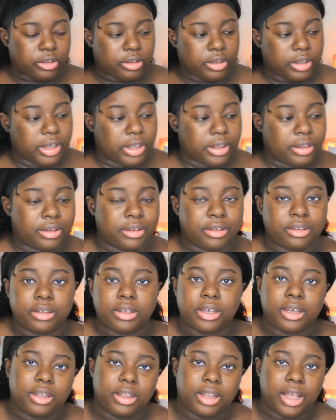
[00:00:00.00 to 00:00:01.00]
to get the
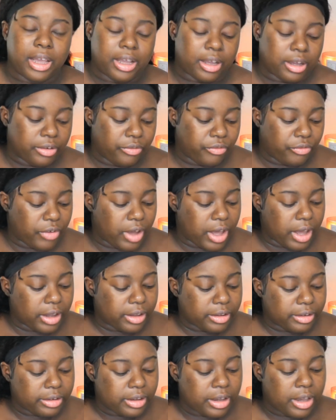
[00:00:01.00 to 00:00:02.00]
skin-like
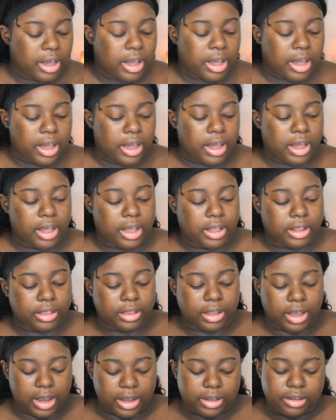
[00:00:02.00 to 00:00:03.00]
effect. And
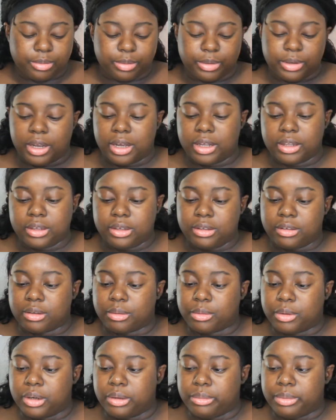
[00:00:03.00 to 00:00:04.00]
last but not least, I'm
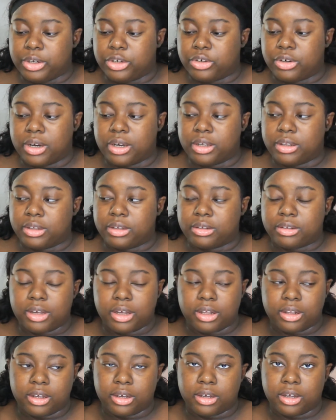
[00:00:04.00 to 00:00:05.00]
going to be trying this
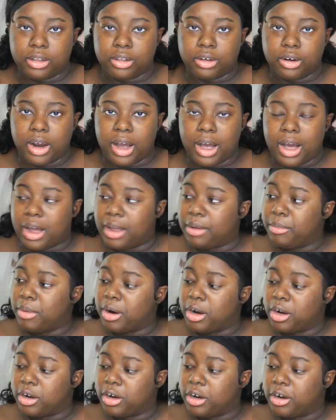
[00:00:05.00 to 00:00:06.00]
LA Color Eye
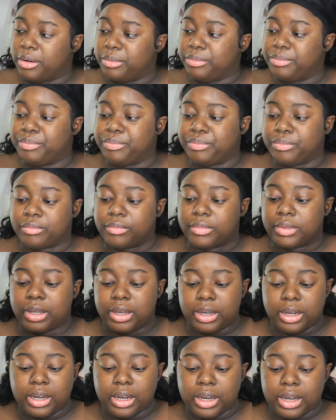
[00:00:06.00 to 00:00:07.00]
Marker.
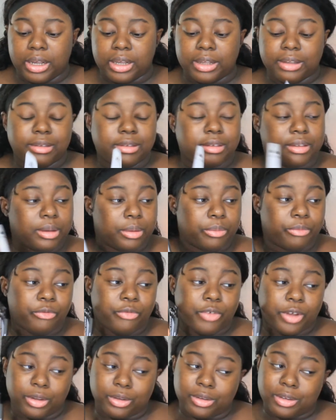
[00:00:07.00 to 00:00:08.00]
Slim
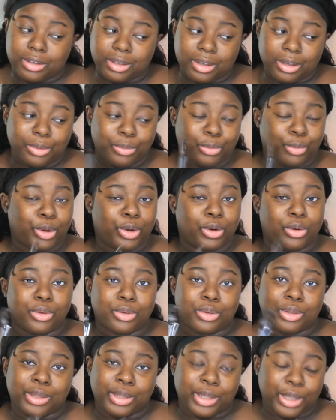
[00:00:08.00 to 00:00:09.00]
felt tip. We're going to
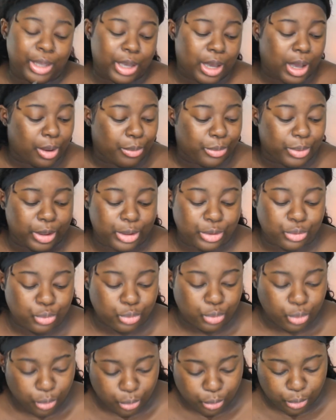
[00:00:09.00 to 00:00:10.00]
see how they
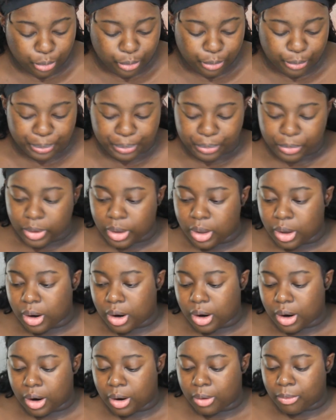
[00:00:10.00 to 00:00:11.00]
doing.
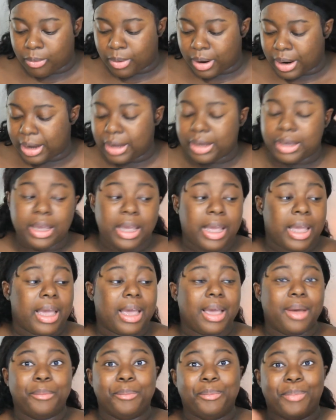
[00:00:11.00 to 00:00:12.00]
Alright,
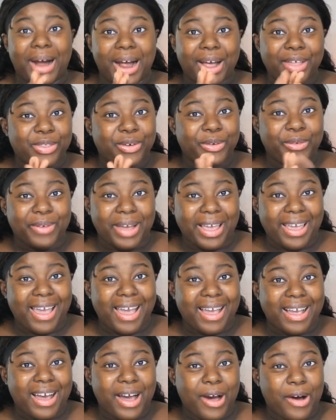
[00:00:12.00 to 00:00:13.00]
and by the way, I
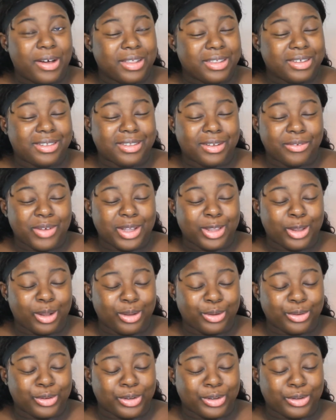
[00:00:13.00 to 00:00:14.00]
got all this stuff at Dollar
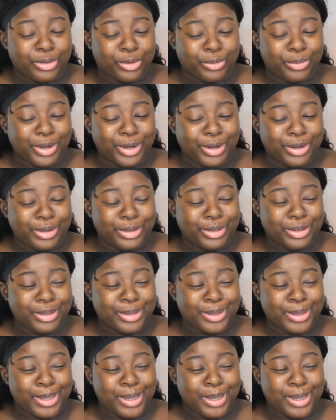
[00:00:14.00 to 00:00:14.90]
Tree, so we're going to just see